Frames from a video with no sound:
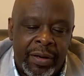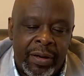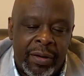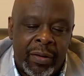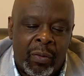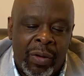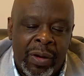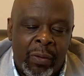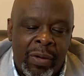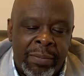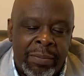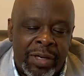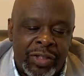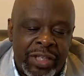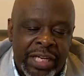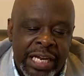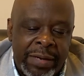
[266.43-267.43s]
we, we
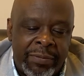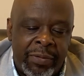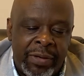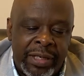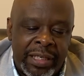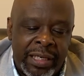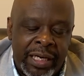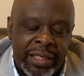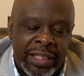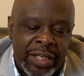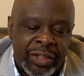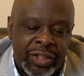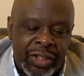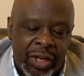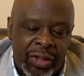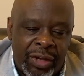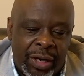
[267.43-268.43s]
must keep, this
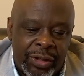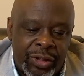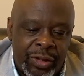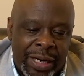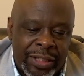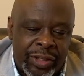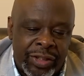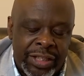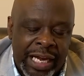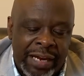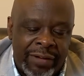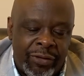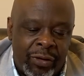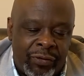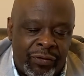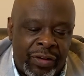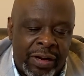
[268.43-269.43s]
is a thought I just gave
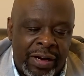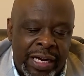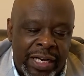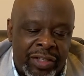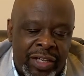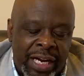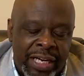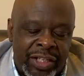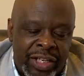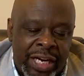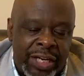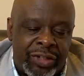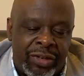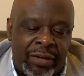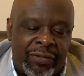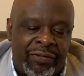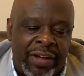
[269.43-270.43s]
you, fear is a test
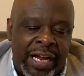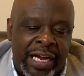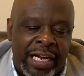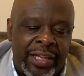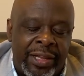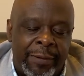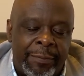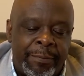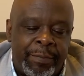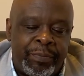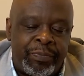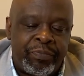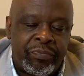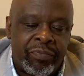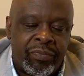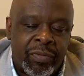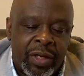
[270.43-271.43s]
of faith.
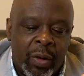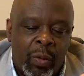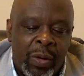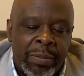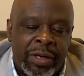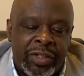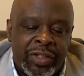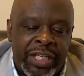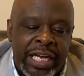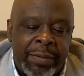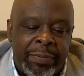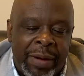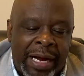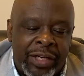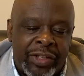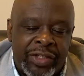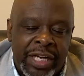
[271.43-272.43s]
We must keep
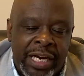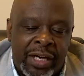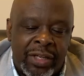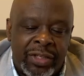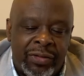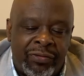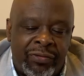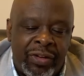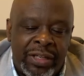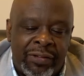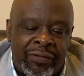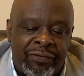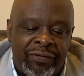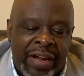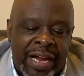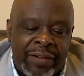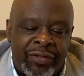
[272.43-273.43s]
ourselves full
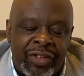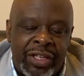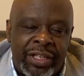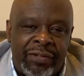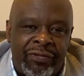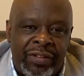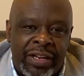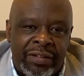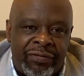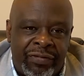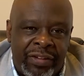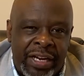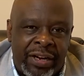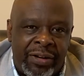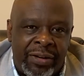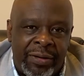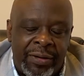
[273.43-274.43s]
of faith to defeat
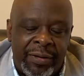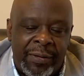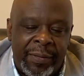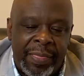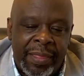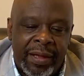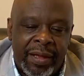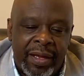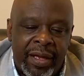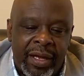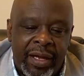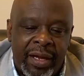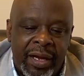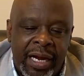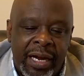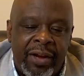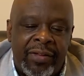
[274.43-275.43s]
fear.
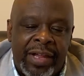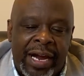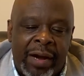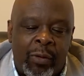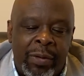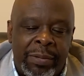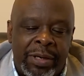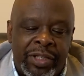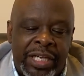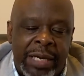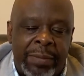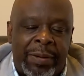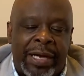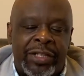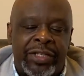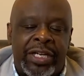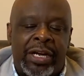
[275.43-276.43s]
Hear that. We must keep
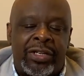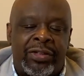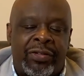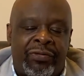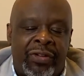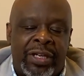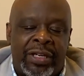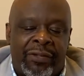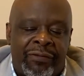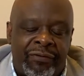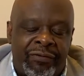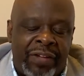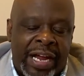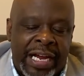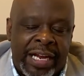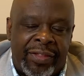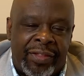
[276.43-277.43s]
ourselves full of
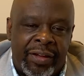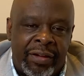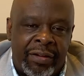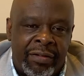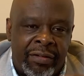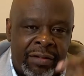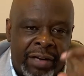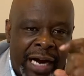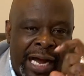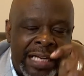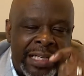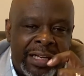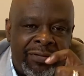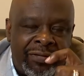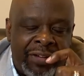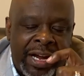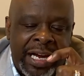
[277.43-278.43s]
faith, godly
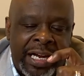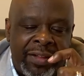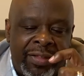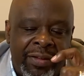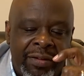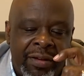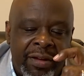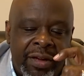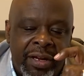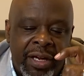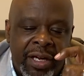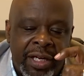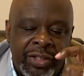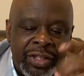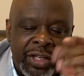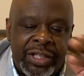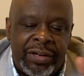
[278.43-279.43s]
faith,
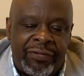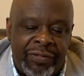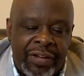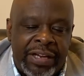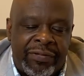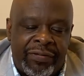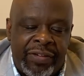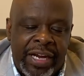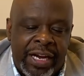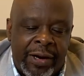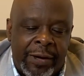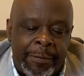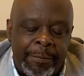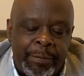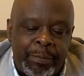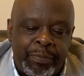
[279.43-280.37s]
to defeat fear.